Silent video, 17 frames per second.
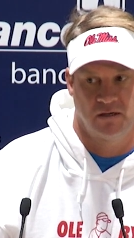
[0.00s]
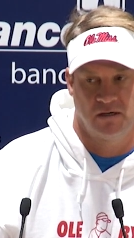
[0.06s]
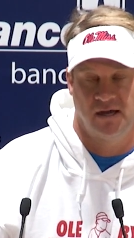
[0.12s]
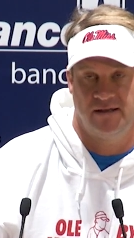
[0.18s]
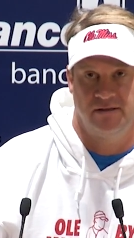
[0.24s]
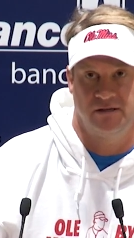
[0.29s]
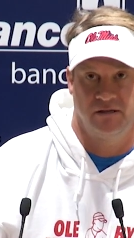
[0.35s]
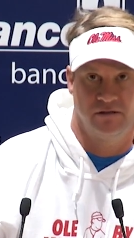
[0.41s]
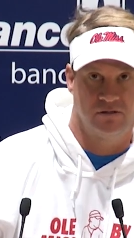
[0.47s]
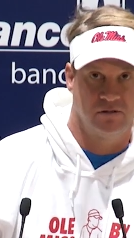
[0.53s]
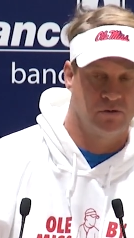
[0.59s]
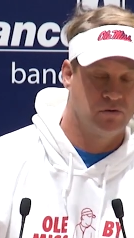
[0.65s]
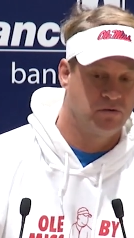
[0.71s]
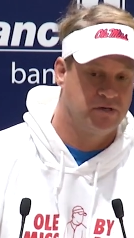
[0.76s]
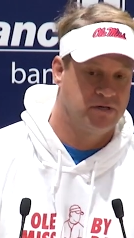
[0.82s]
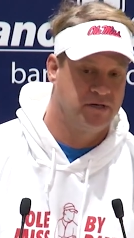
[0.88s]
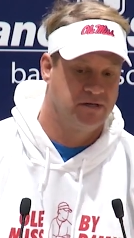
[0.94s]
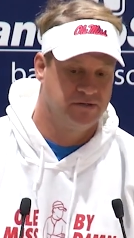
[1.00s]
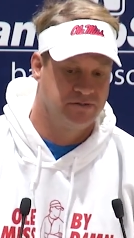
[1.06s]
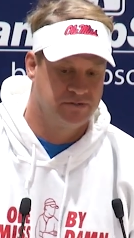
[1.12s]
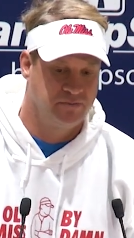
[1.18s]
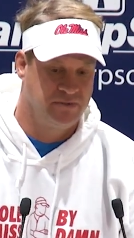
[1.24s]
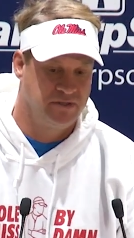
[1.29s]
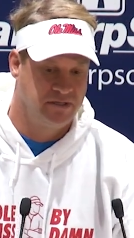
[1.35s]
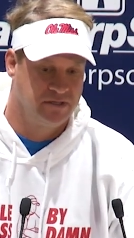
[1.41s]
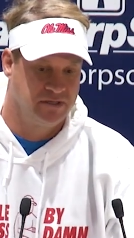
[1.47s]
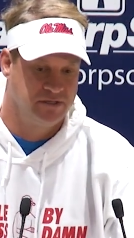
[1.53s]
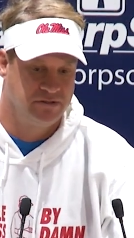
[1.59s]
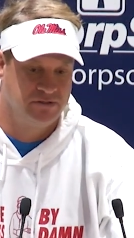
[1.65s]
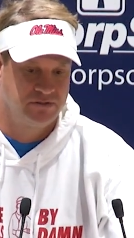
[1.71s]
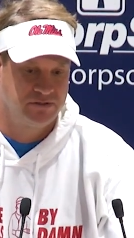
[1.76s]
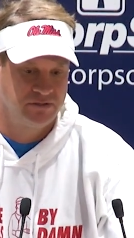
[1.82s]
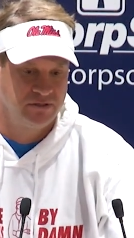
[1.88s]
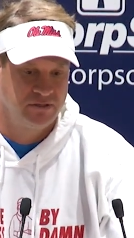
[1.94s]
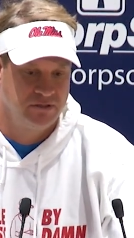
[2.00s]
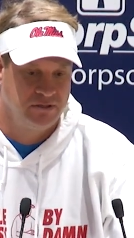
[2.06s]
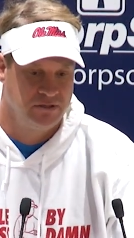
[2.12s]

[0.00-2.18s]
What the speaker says: I think it totally does, because